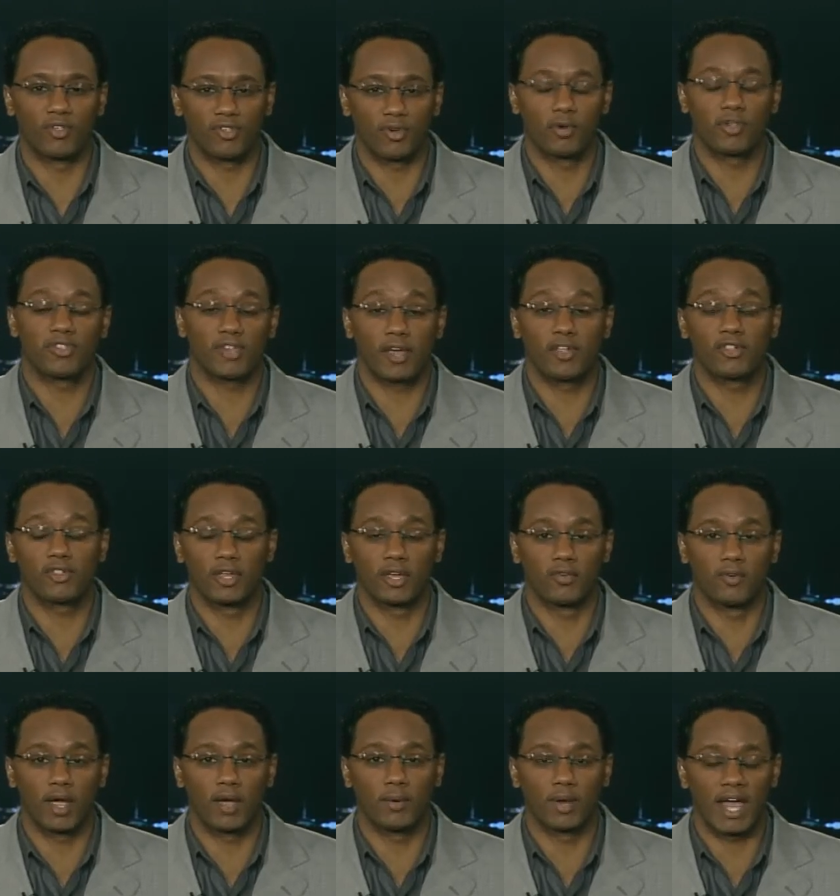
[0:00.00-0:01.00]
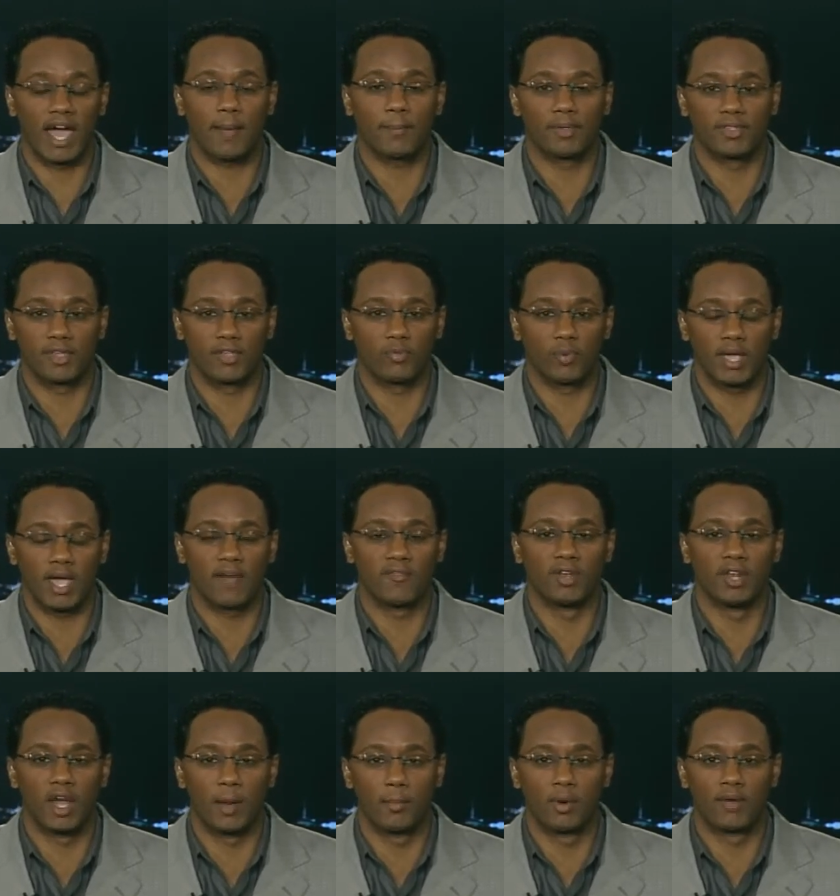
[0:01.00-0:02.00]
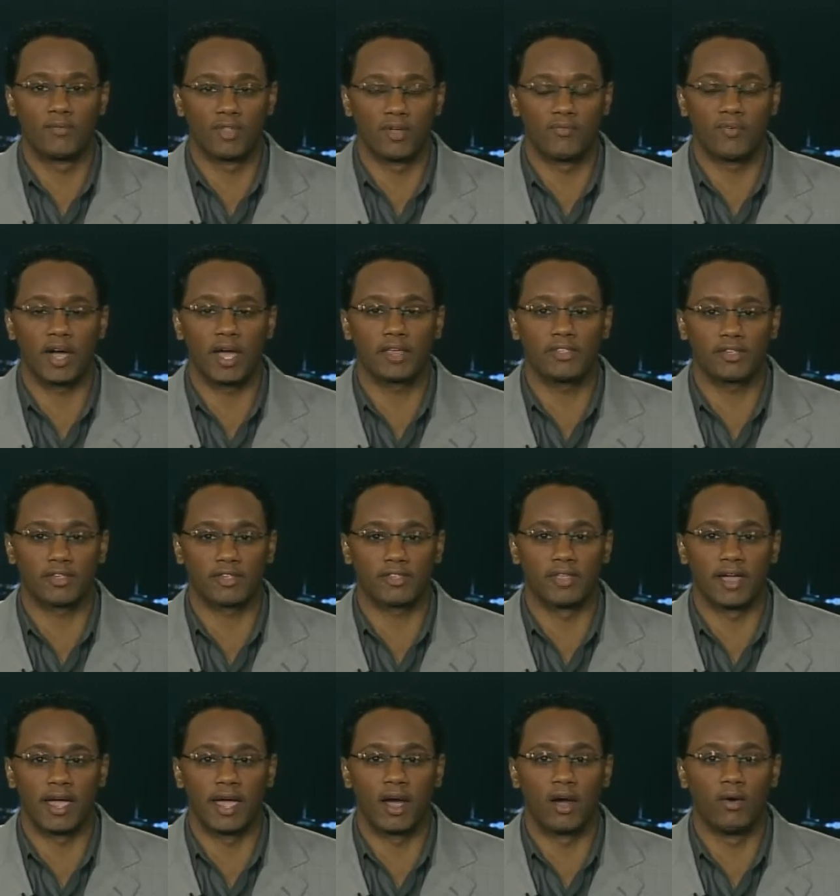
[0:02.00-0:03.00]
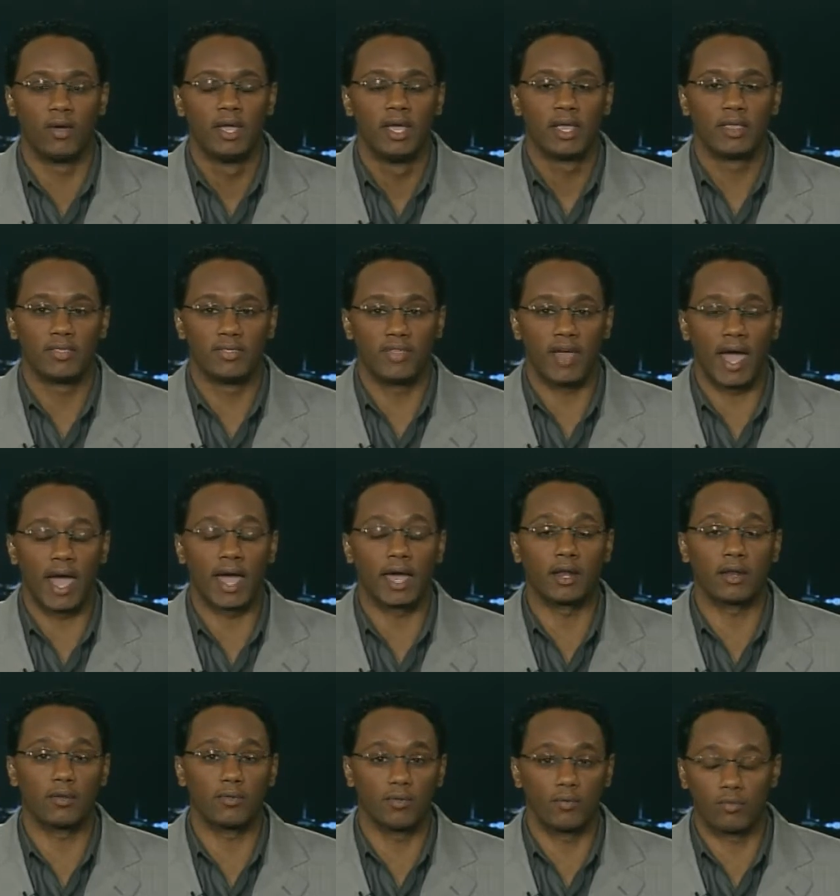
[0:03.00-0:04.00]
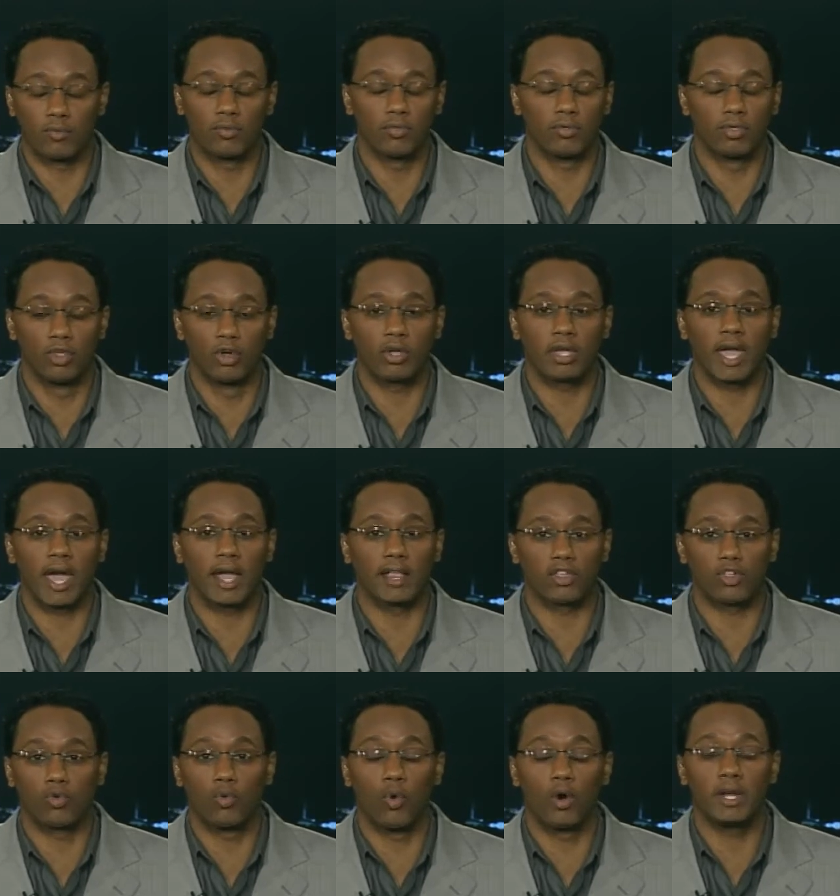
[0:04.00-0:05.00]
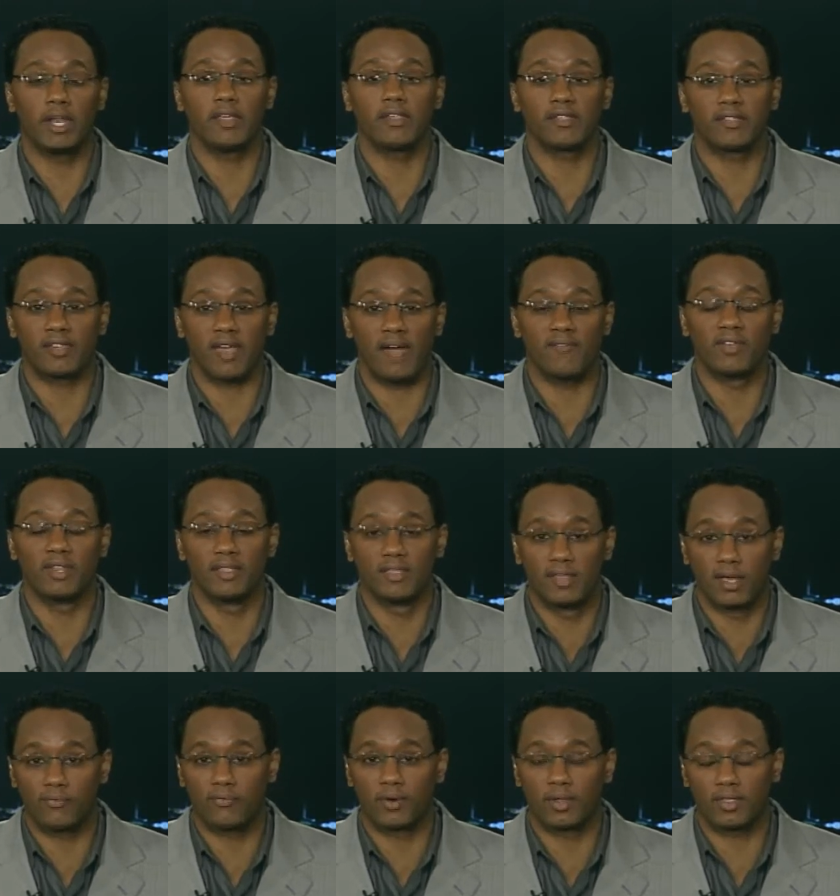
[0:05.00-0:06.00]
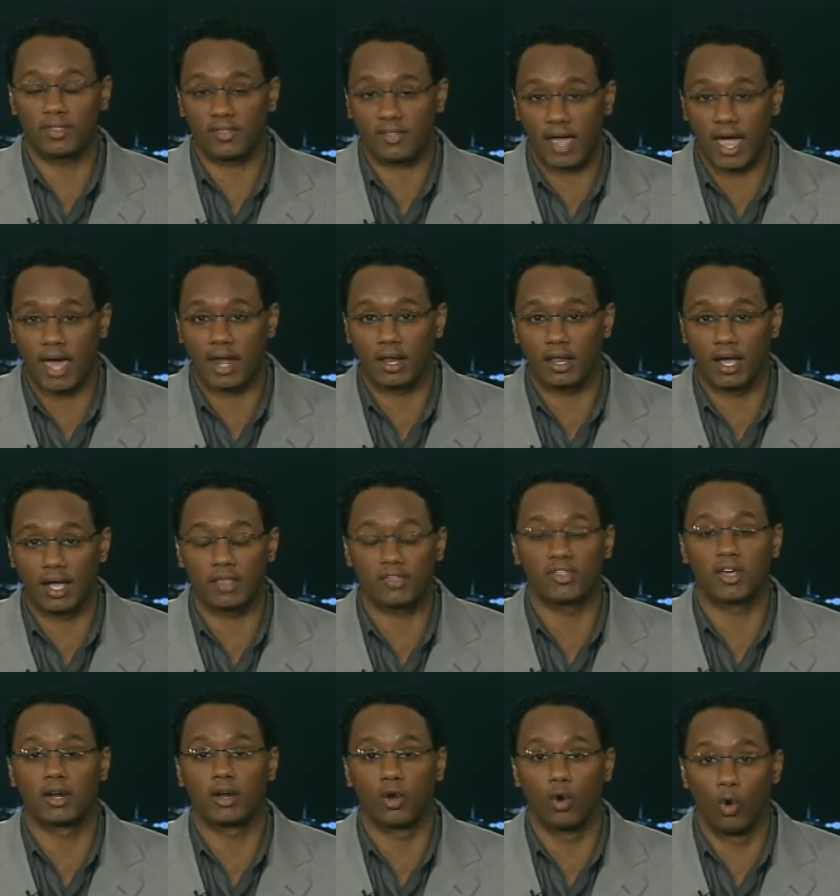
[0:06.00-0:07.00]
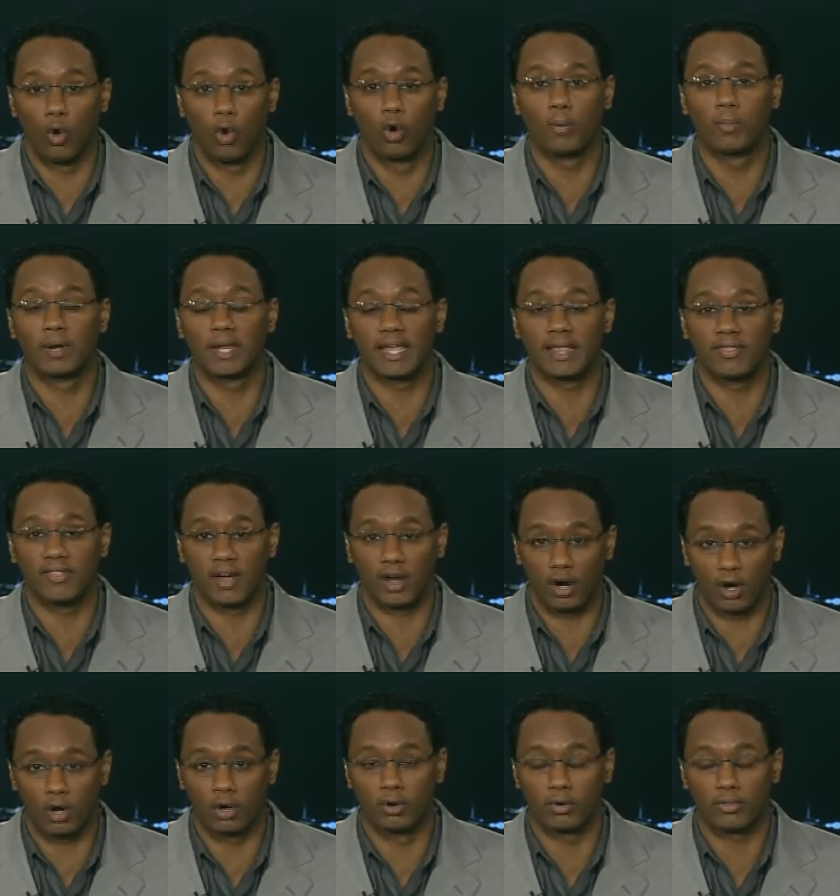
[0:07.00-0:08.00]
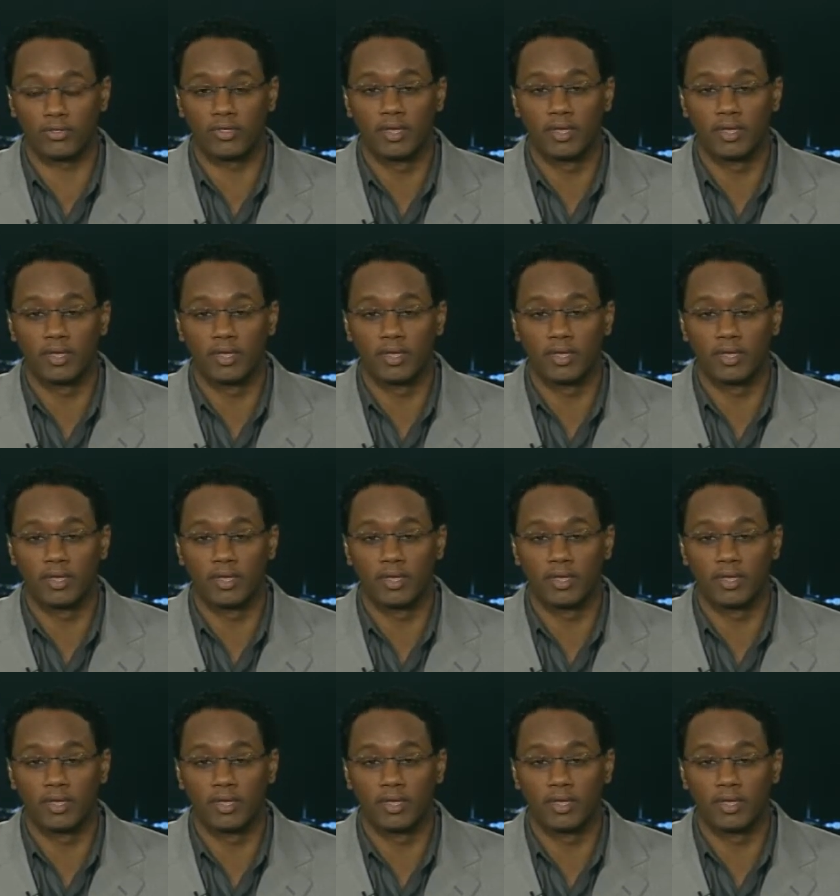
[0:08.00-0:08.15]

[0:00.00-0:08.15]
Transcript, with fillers: So essentially, Greg, what happens is we have a number of devices now that look at 27 different satellites that are orbiting the Earth.